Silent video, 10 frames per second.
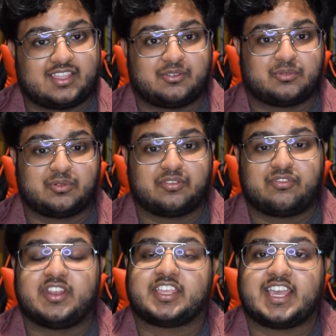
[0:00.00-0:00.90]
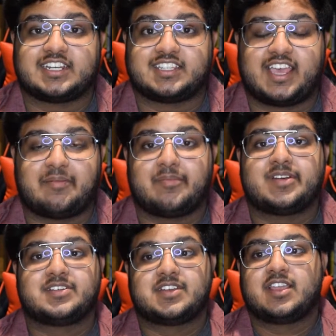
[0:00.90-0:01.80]
It was really fun to catch that.
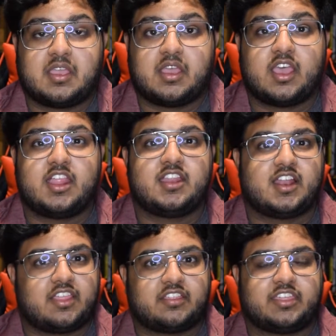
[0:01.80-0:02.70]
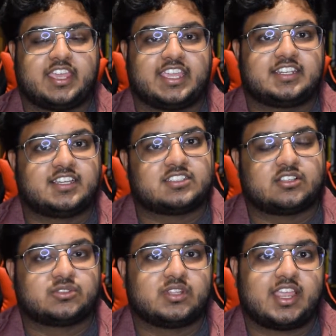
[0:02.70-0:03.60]
And another thing, it does
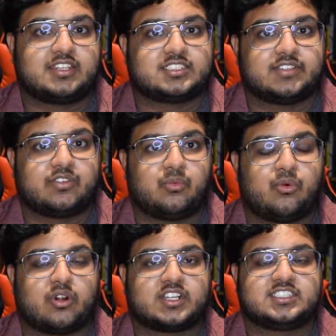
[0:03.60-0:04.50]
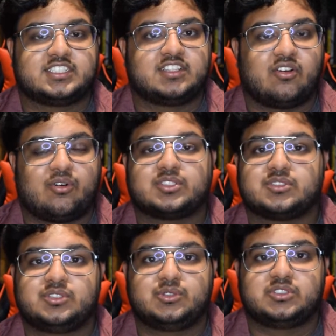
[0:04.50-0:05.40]
also tie into Civil War, because it
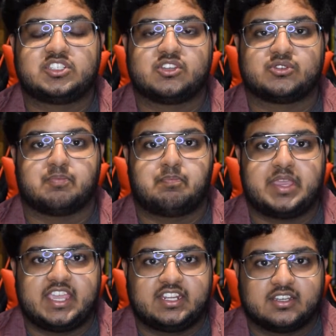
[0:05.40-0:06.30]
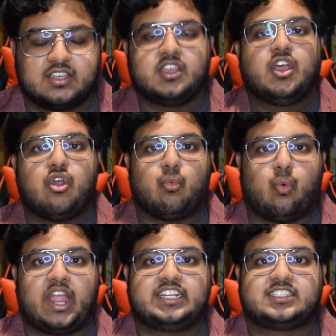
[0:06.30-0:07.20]
also uses those big
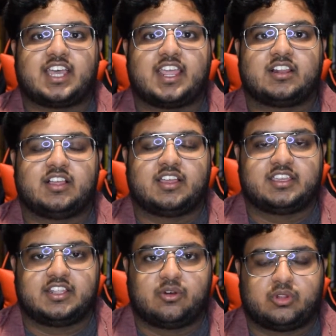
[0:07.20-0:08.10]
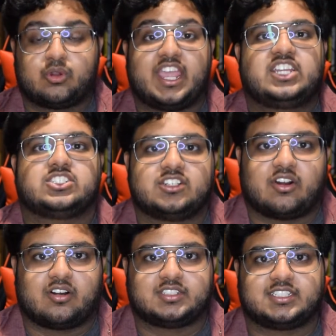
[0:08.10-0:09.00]
white title, location
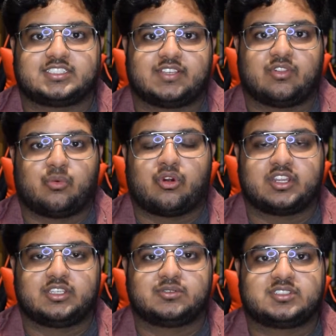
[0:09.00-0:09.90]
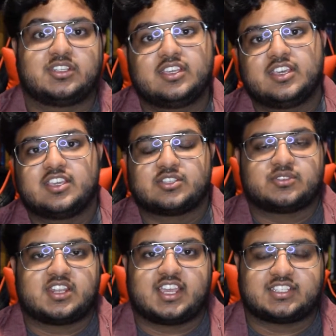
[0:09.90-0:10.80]
cards that Civil War used. So
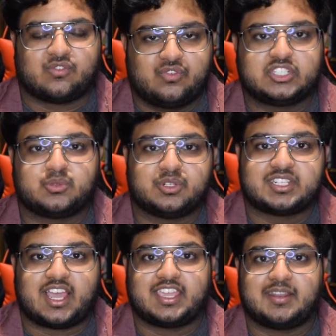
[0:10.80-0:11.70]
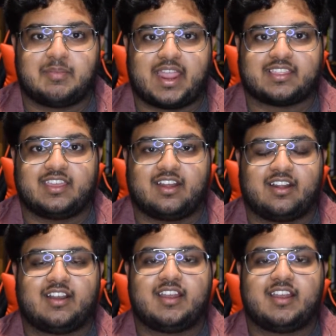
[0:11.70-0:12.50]
it's a nice visual tie-in back there.